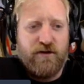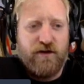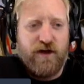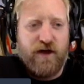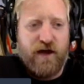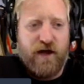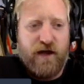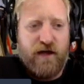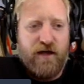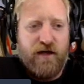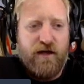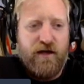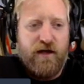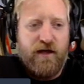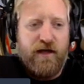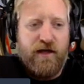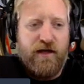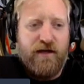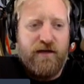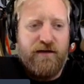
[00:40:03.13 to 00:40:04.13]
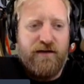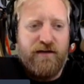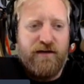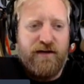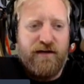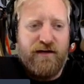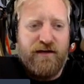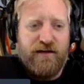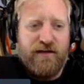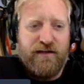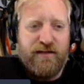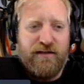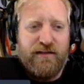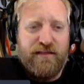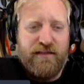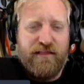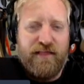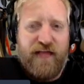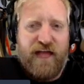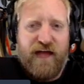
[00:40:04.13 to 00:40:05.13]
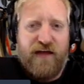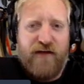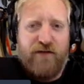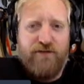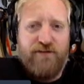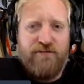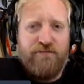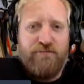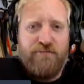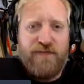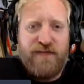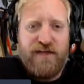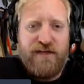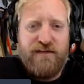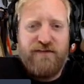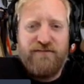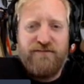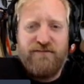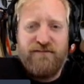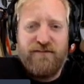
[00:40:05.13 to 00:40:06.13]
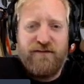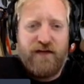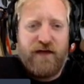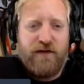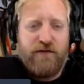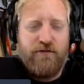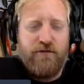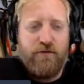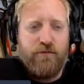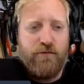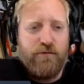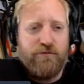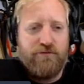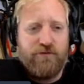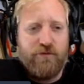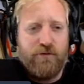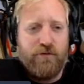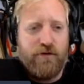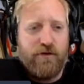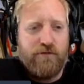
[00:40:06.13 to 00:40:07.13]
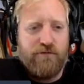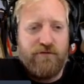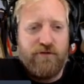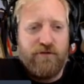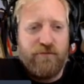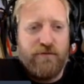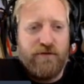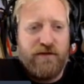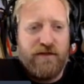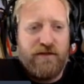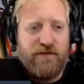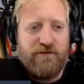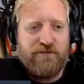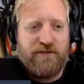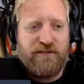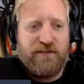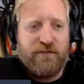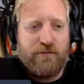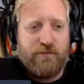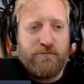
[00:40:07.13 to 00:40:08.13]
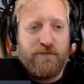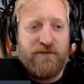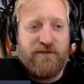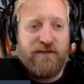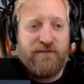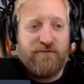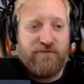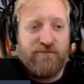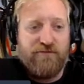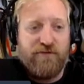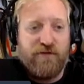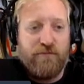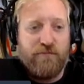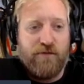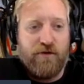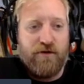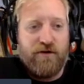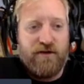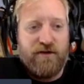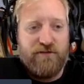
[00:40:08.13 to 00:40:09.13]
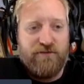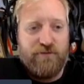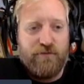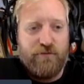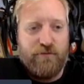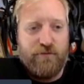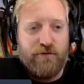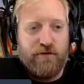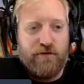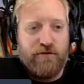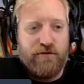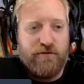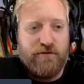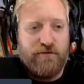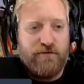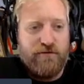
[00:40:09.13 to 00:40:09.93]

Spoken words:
guy, and it had all these bees. I don't know what was going on over there, but it looked like they were about to have a fun party at Sweetwater.